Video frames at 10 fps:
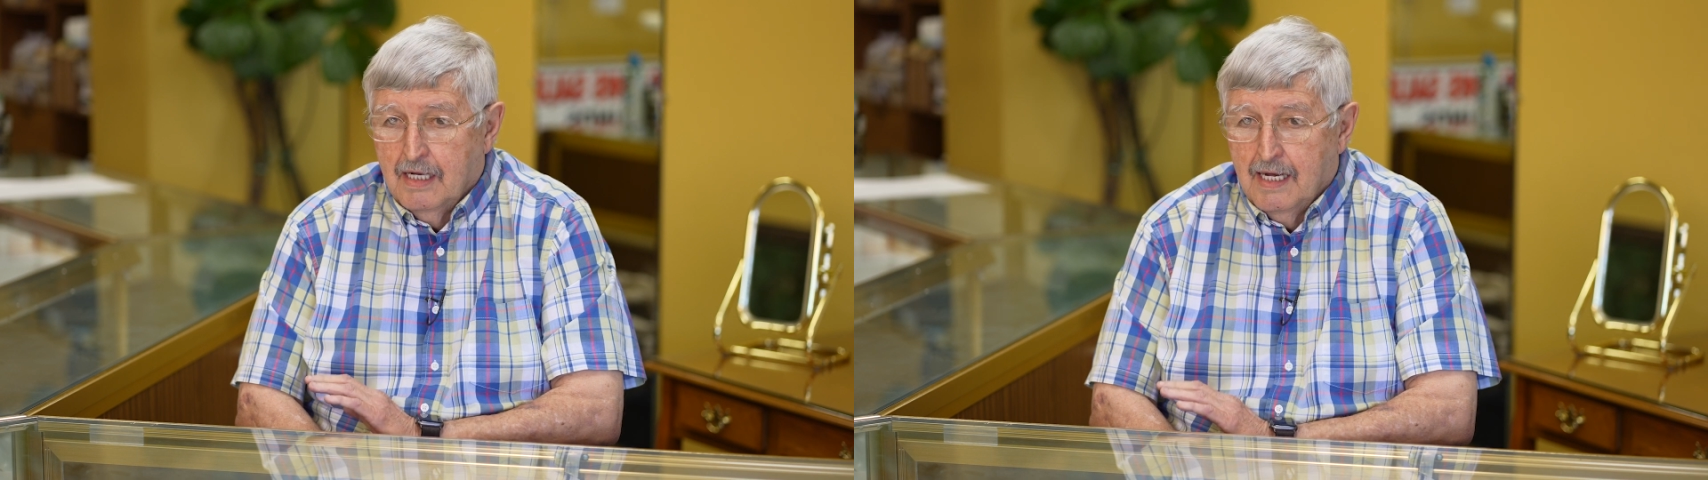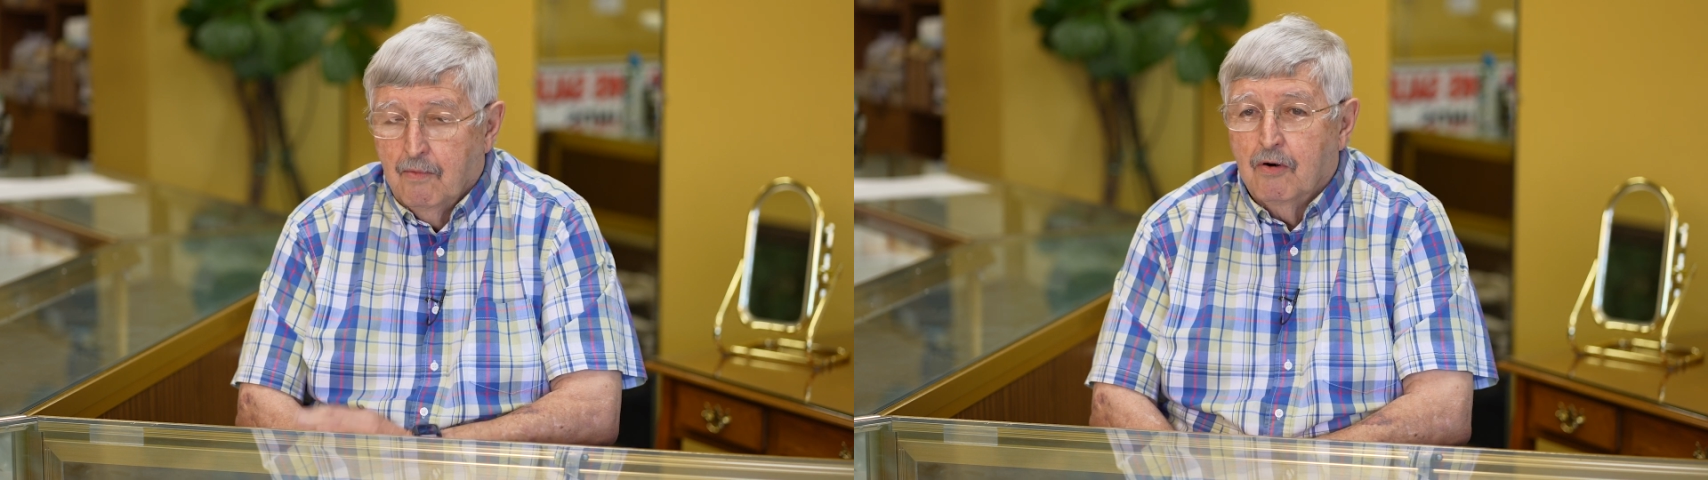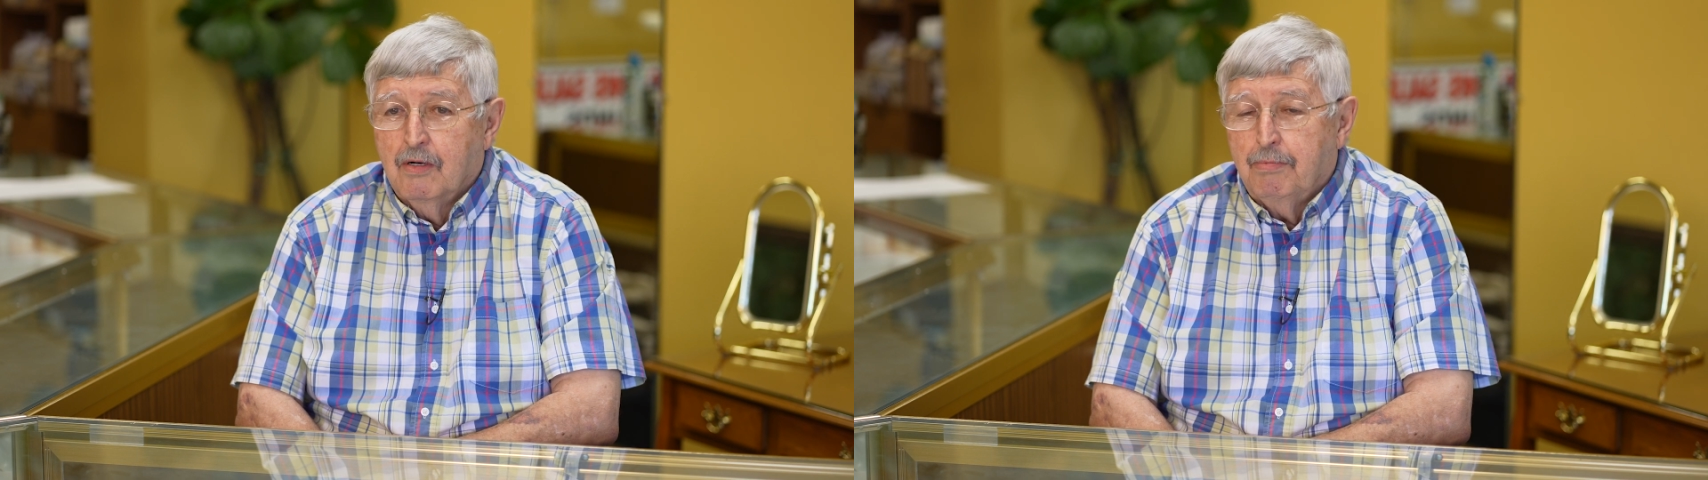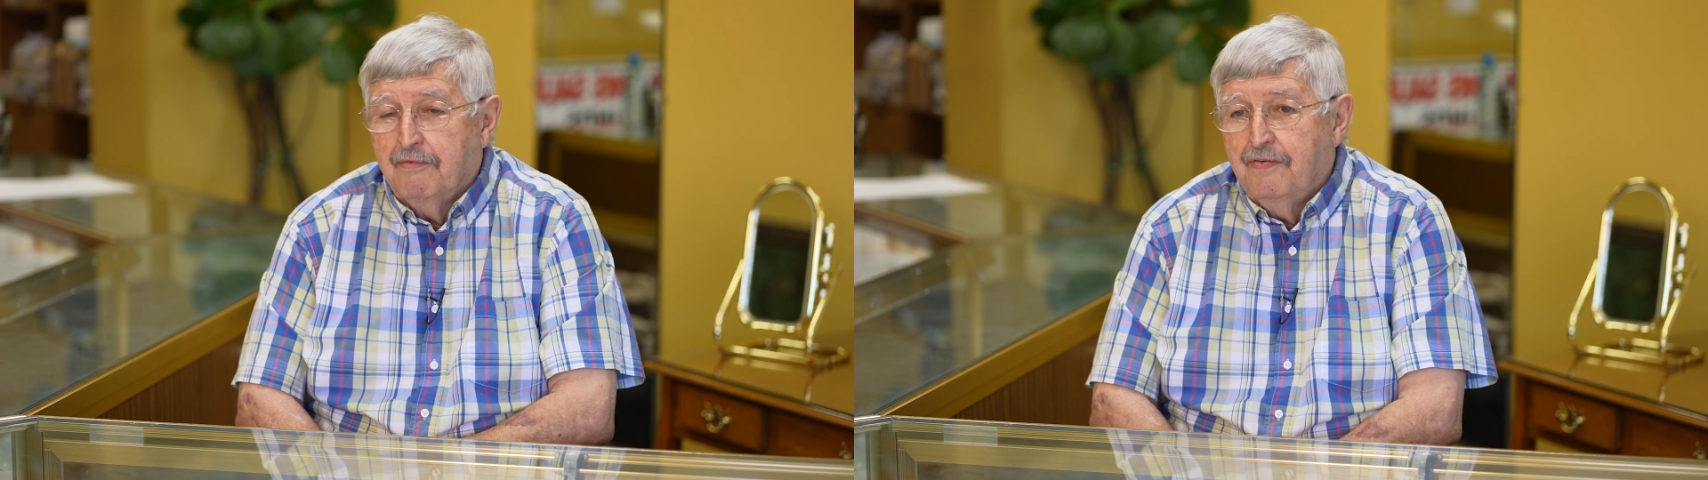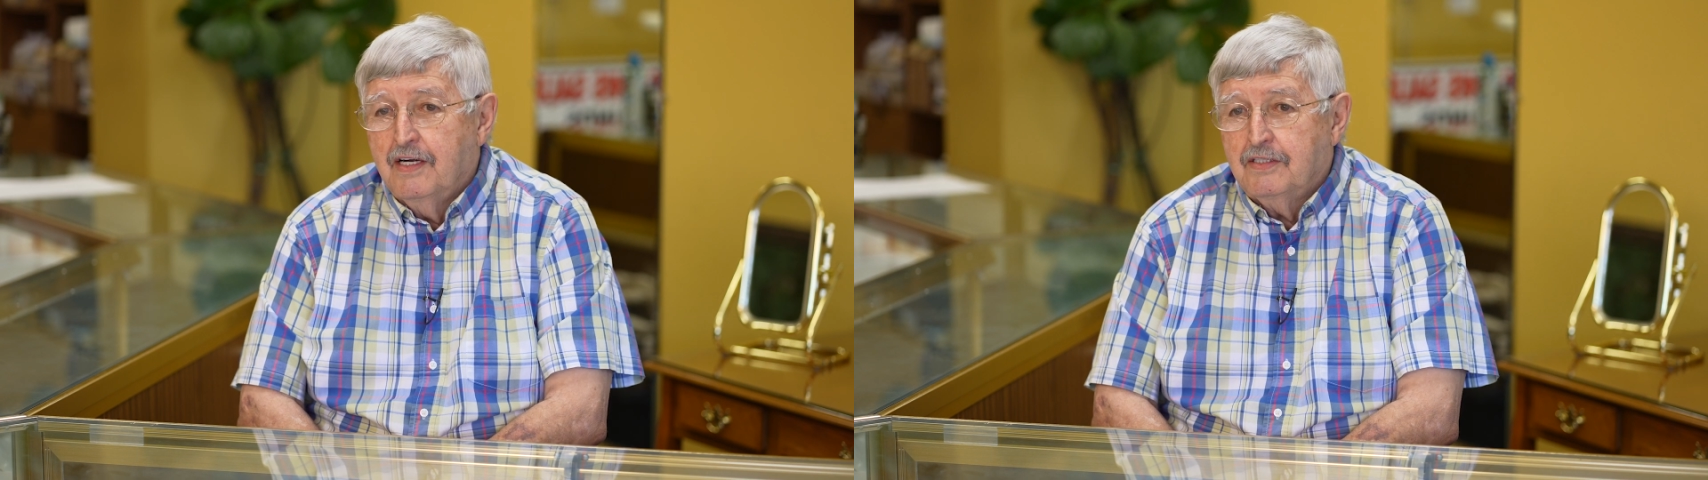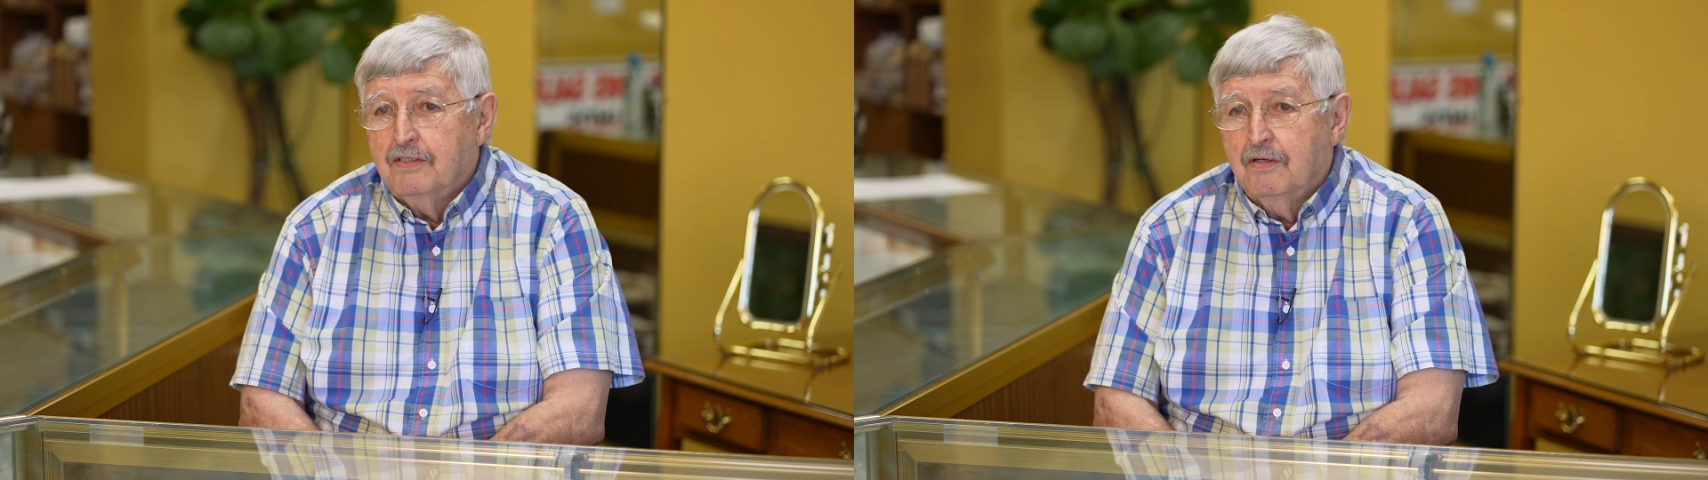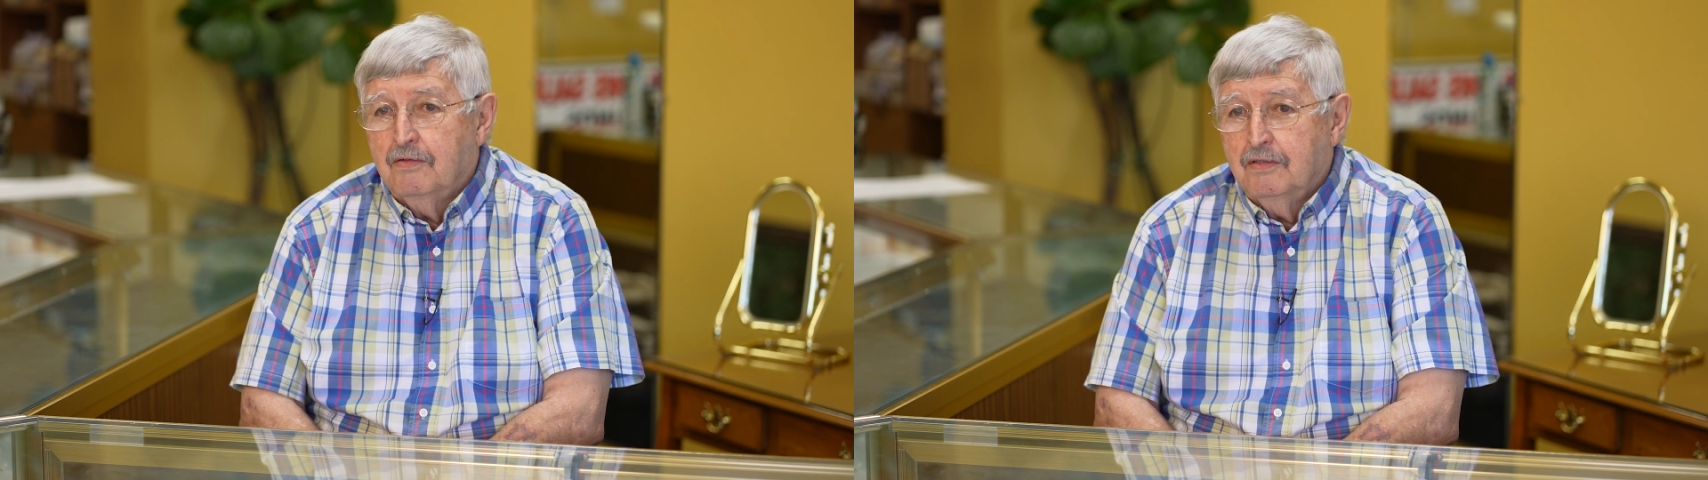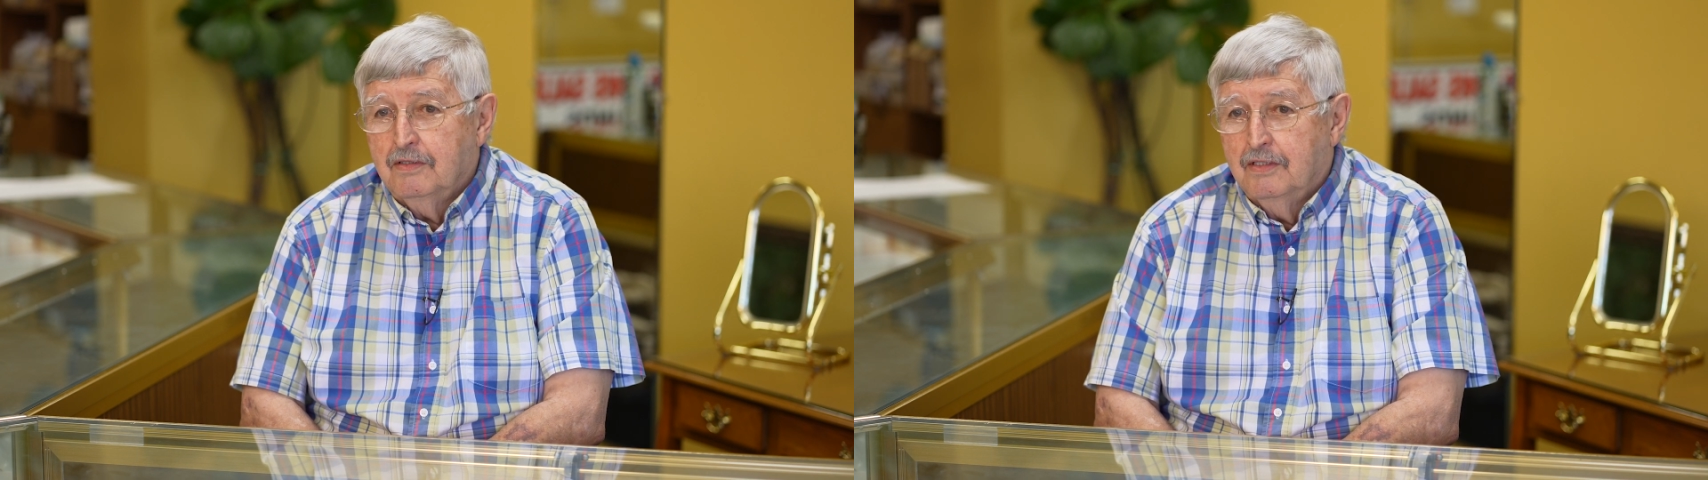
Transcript: I want a professional